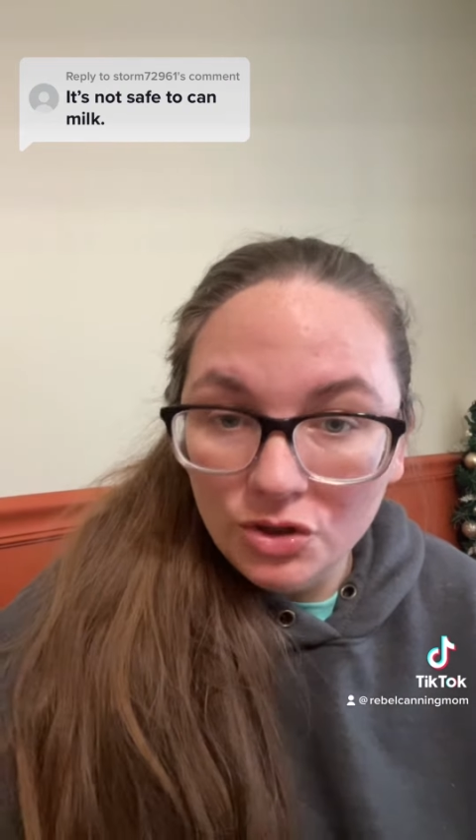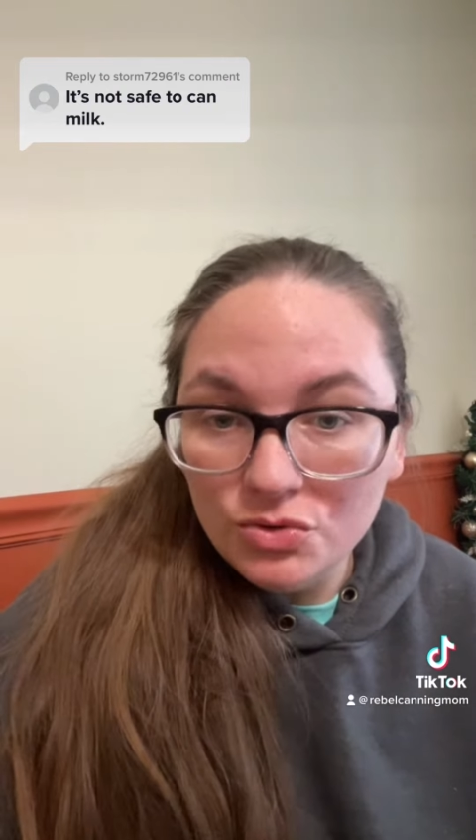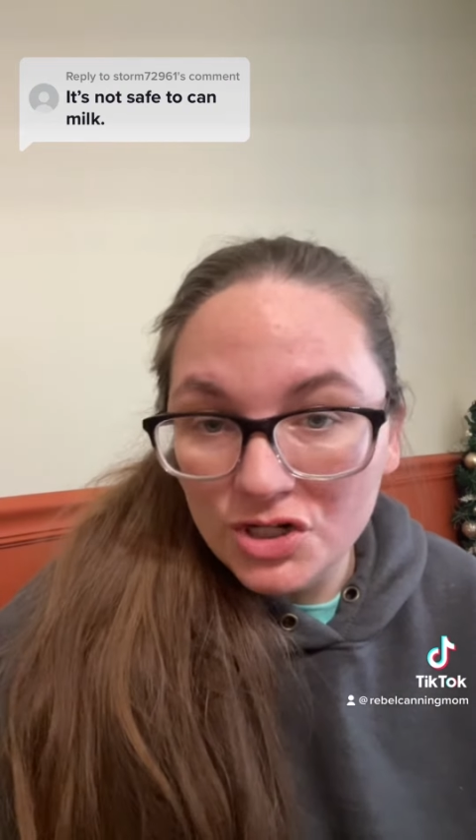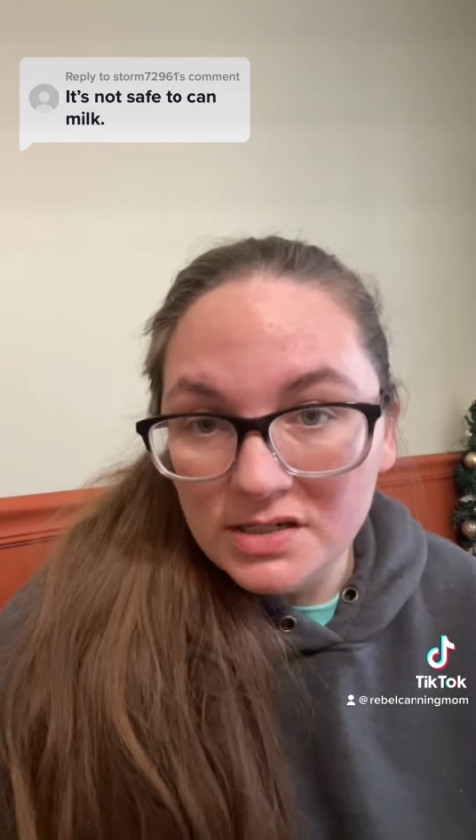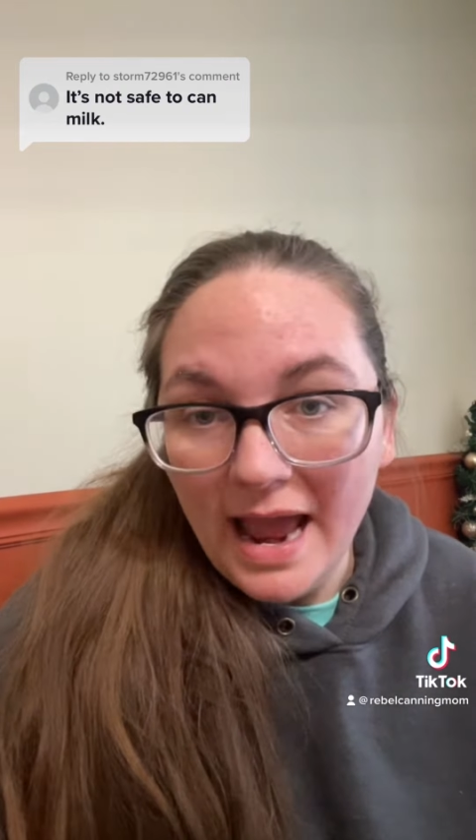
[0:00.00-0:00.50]

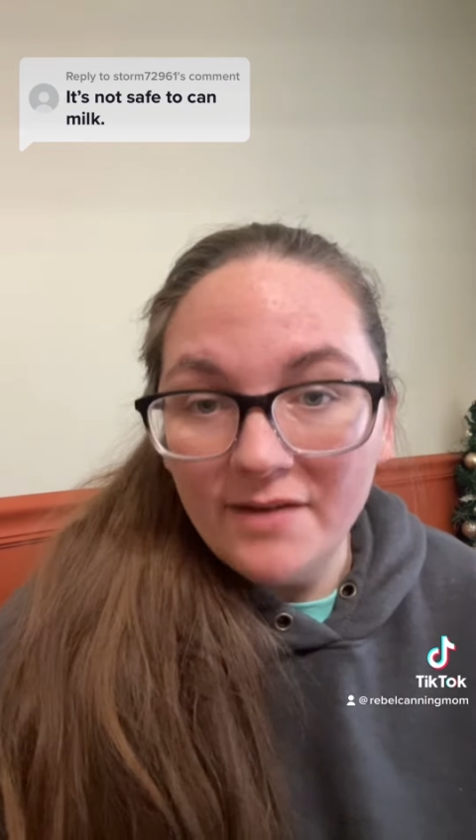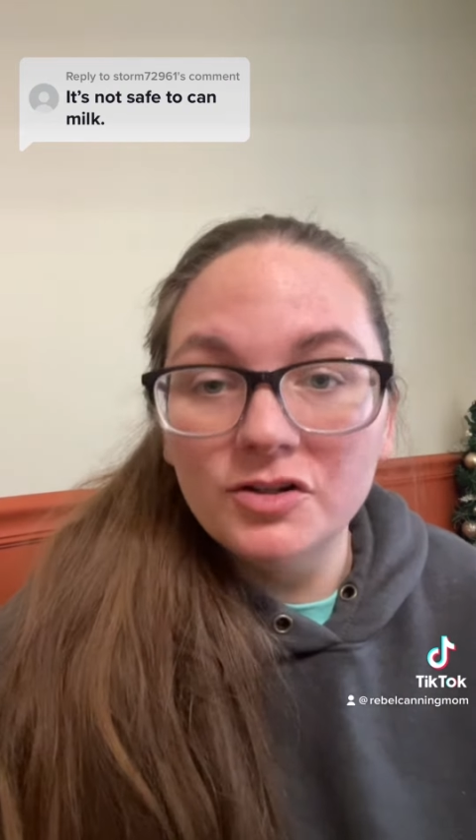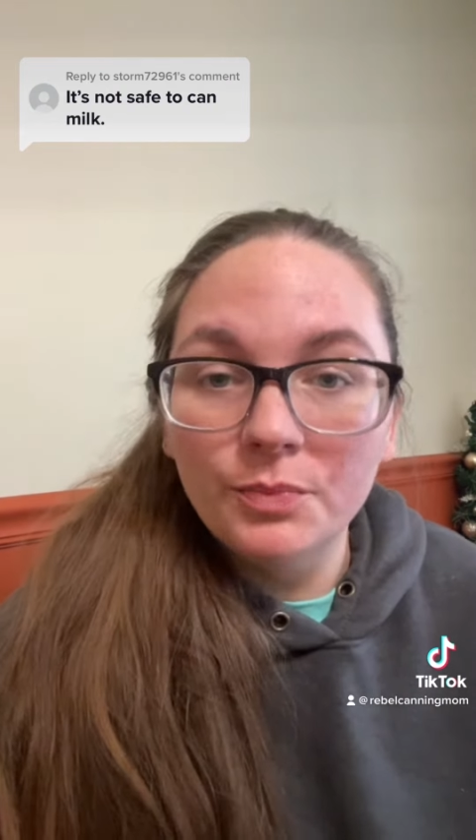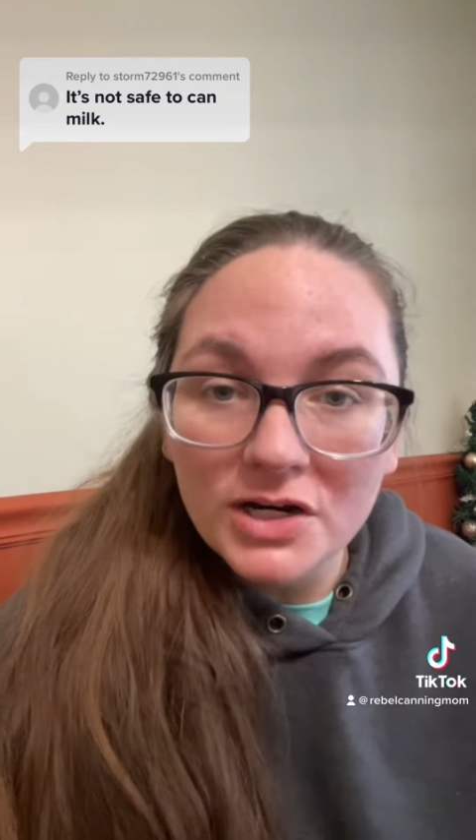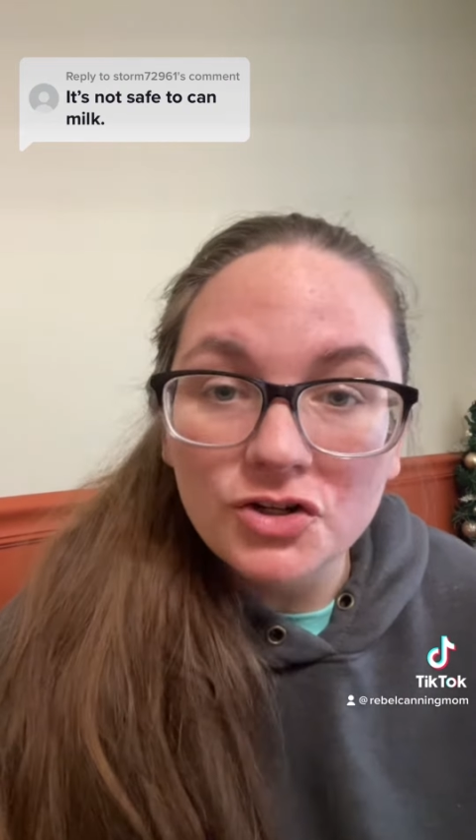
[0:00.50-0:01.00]
you just
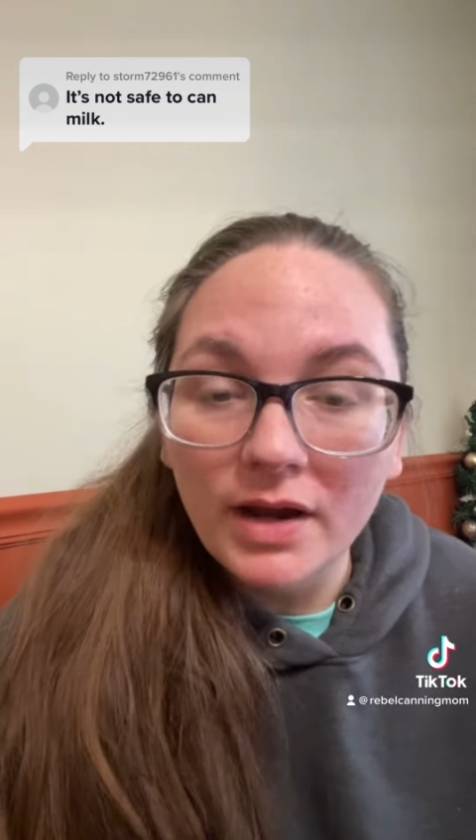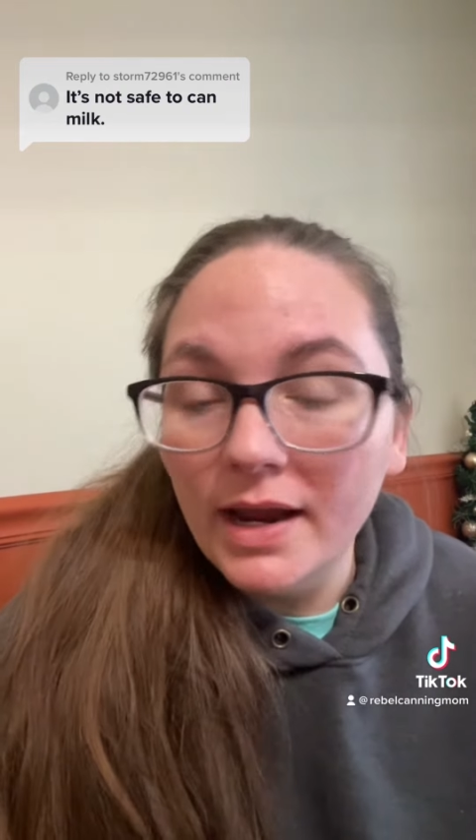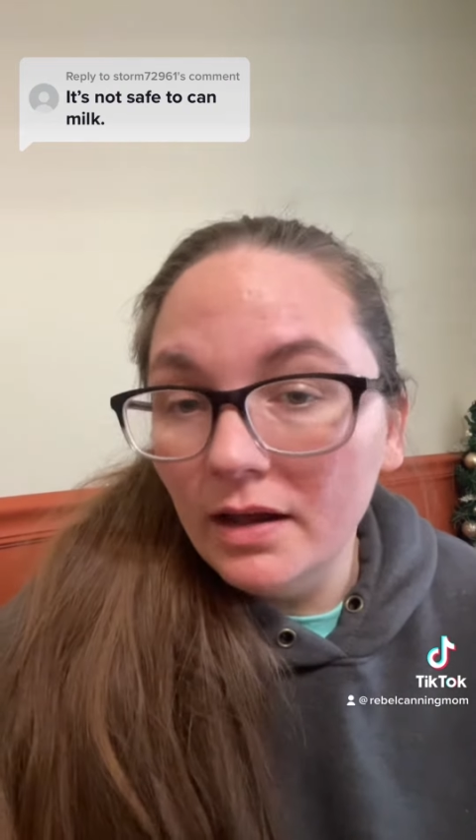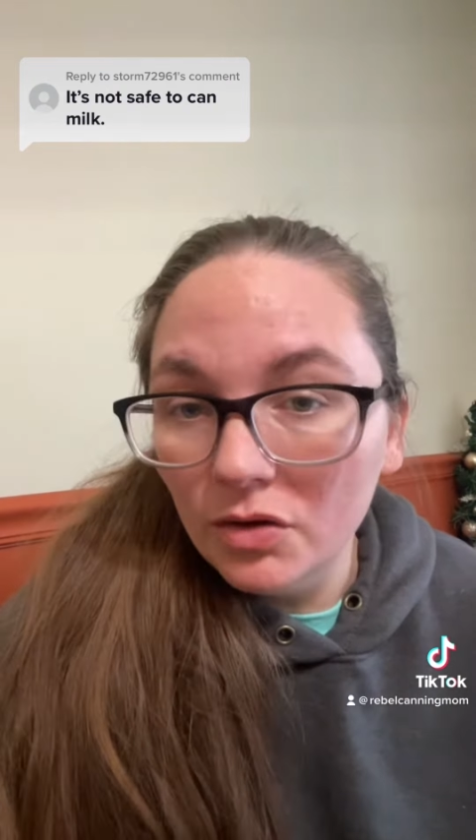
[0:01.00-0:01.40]
have to pressure can it,